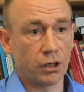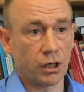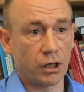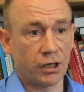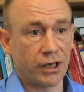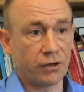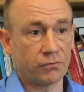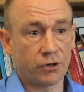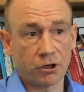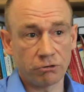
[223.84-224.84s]
uh, liaise
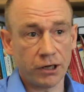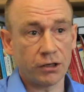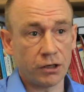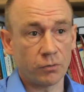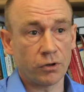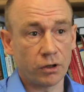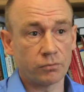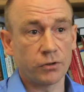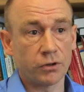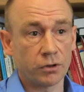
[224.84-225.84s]
very regularly with
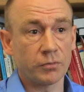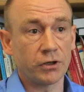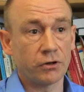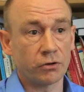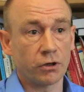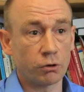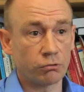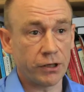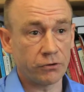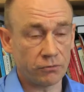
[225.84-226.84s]
government committees on a whole
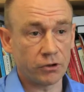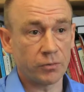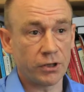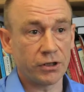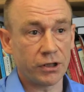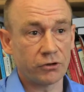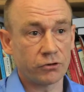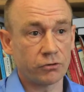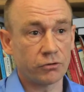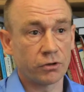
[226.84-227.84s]
range of disability
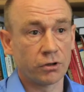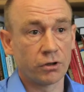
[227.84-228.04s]
issues,